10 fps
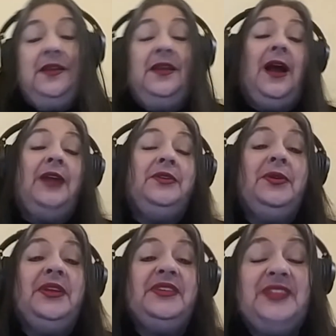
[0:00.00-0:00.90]
I knew
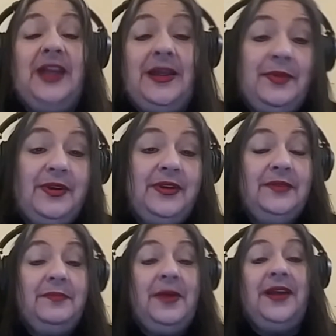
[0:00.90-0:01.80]
this neighbor
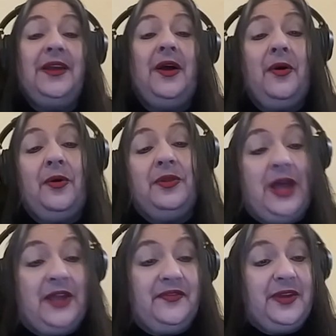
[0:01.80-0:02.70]
my whole
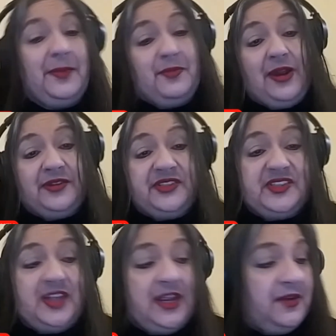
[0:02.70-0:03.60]
life, and I'm proud to
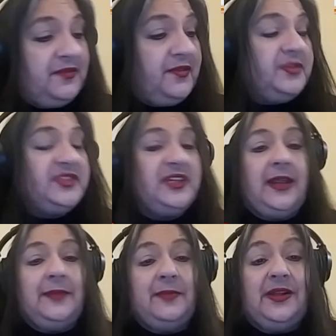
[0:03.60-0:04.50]
say her first
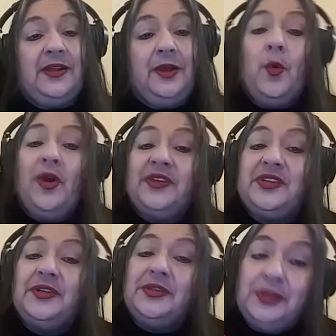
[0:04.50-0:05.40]
name was
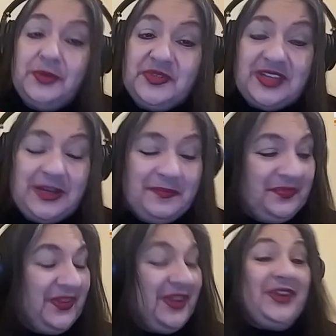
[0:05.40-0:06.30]
Lucy.
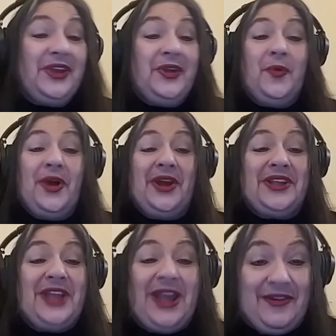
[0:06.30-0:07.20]
What a
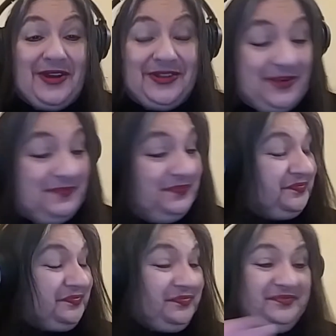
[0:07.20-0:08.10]
character!
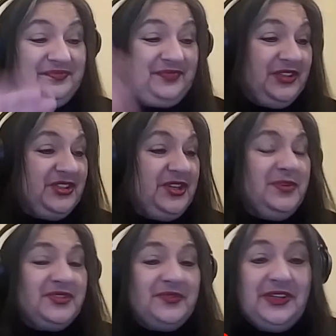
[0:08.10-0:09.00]
She
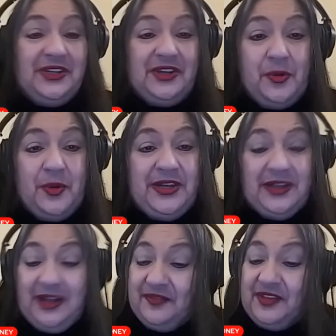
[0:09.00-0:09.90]
was really the
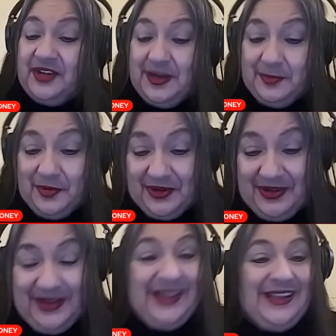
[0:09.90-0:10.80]
queen of the neighborhood.
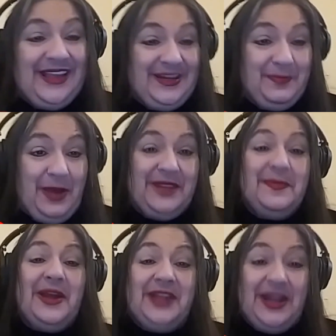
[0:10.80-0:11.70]
Anybody in
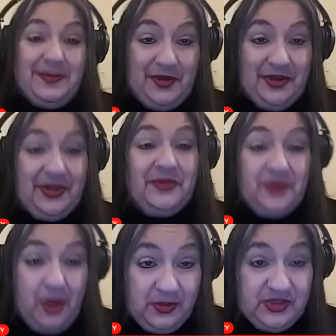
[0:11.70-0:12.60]
my neighborhood
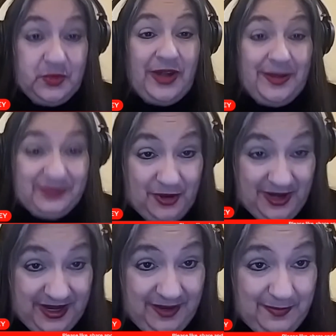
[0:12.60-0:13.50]
knows what I'm
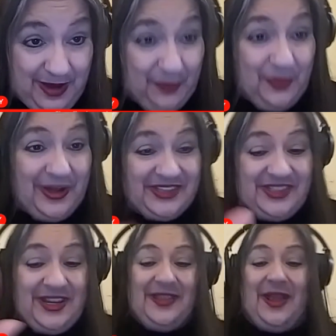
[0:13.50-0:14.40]
talking about when I
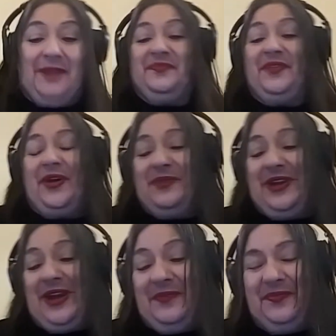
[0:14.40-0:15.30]
say that.
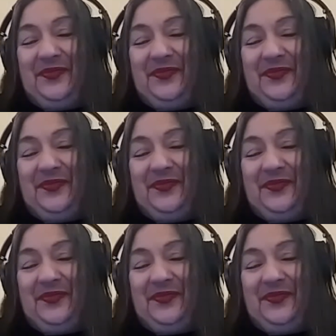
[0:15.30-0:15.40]
Okay.